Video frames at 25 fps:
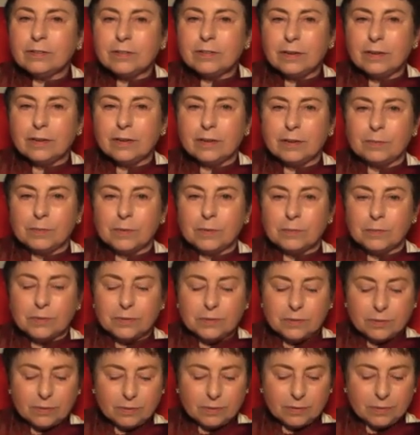time, it
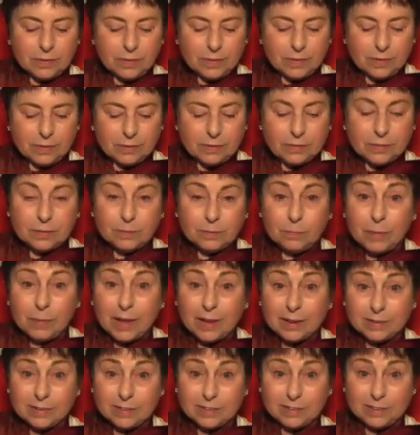was only in
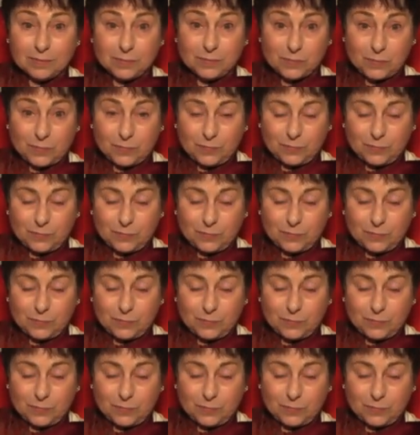Tibetan